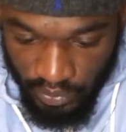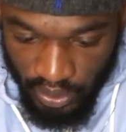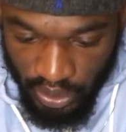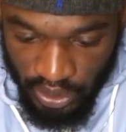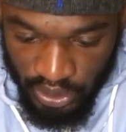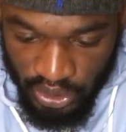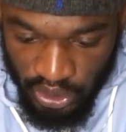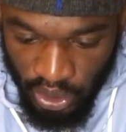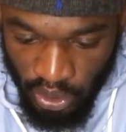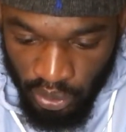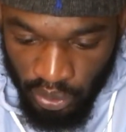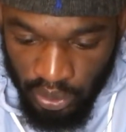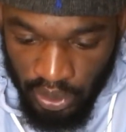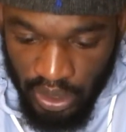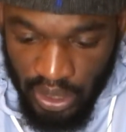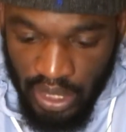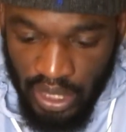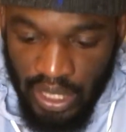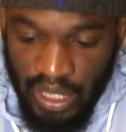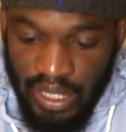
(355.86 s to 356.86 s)
So,
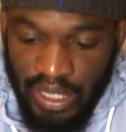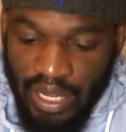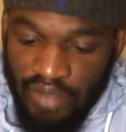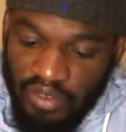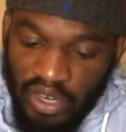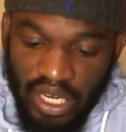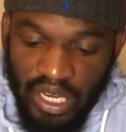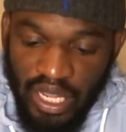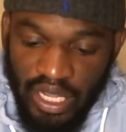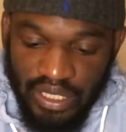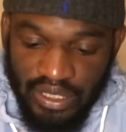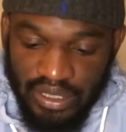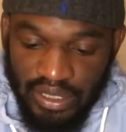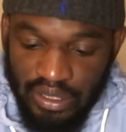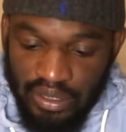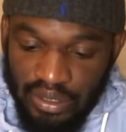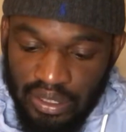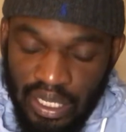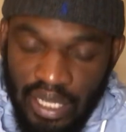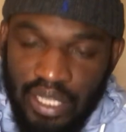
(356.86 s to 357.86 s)
nevertheless,
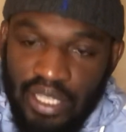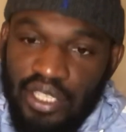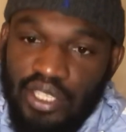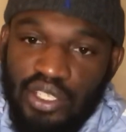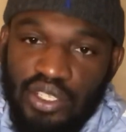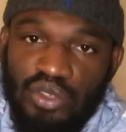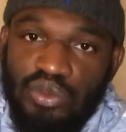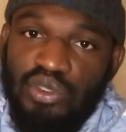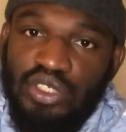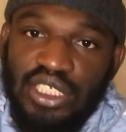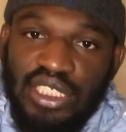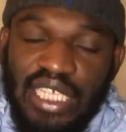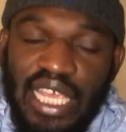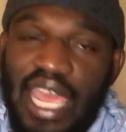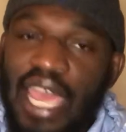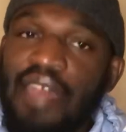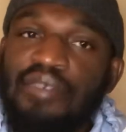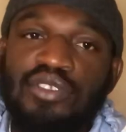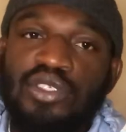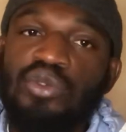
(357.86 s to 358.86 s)
like, you just
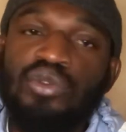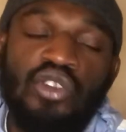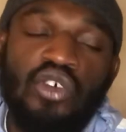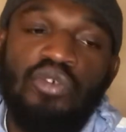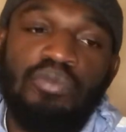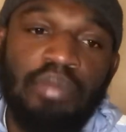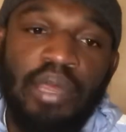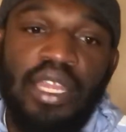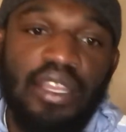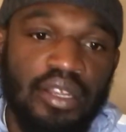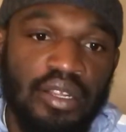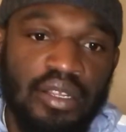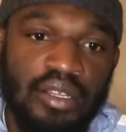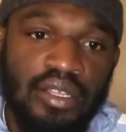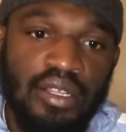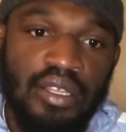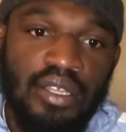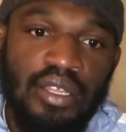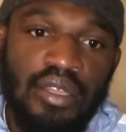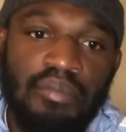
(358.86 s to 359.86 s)
have to know better,
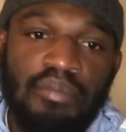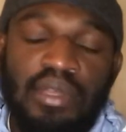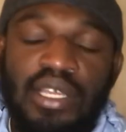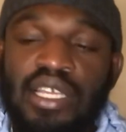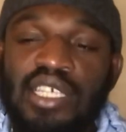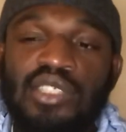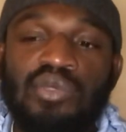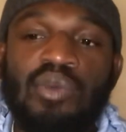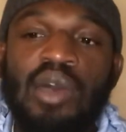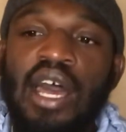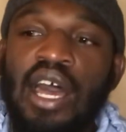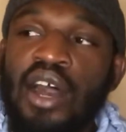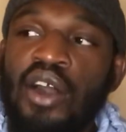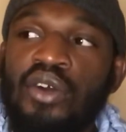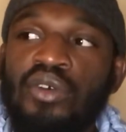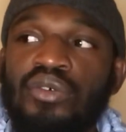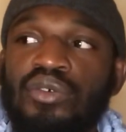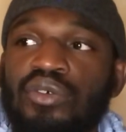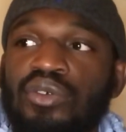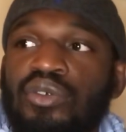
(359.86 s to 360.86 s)
because
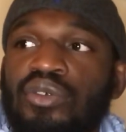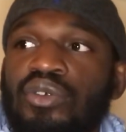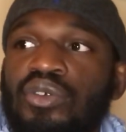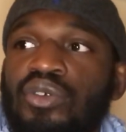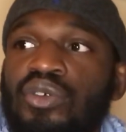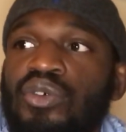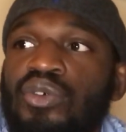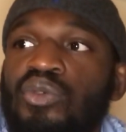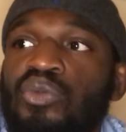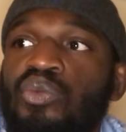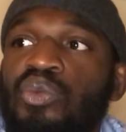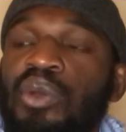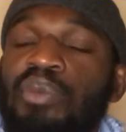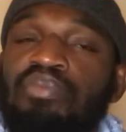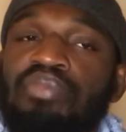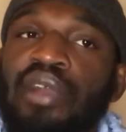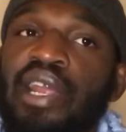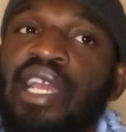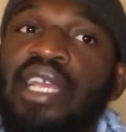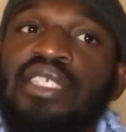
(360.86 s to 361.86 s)
while what
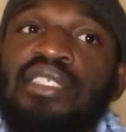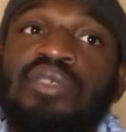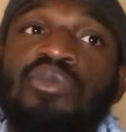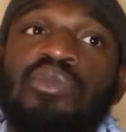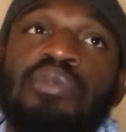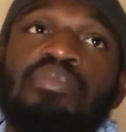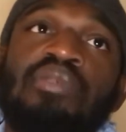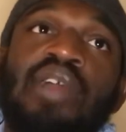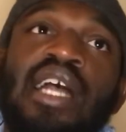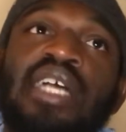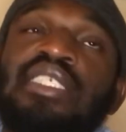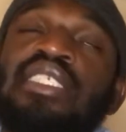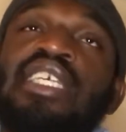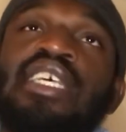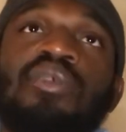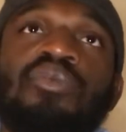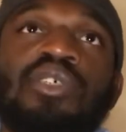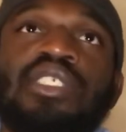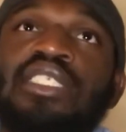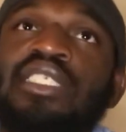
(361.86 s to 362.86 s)
Bras did was